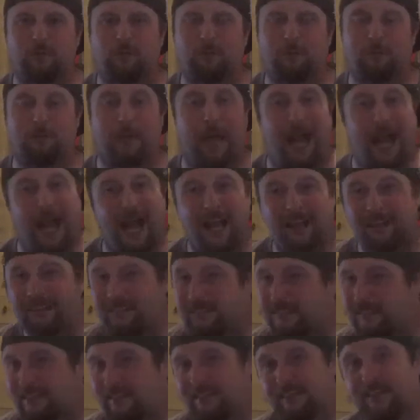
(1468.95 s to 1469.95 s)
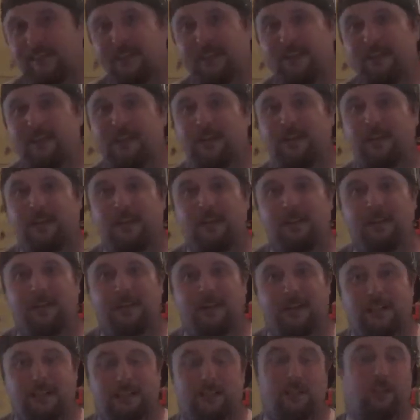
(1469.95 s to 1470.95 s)
bad.
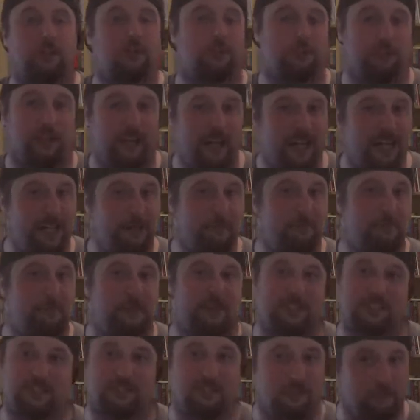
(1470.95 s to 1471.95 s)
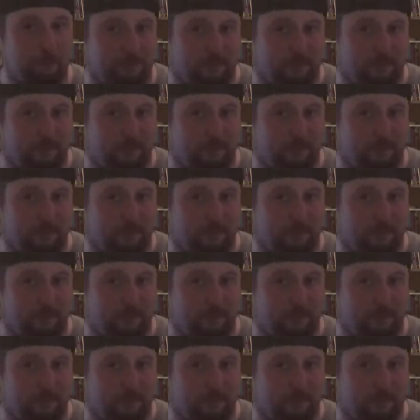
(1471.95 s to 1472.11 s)
It's not great, but it's not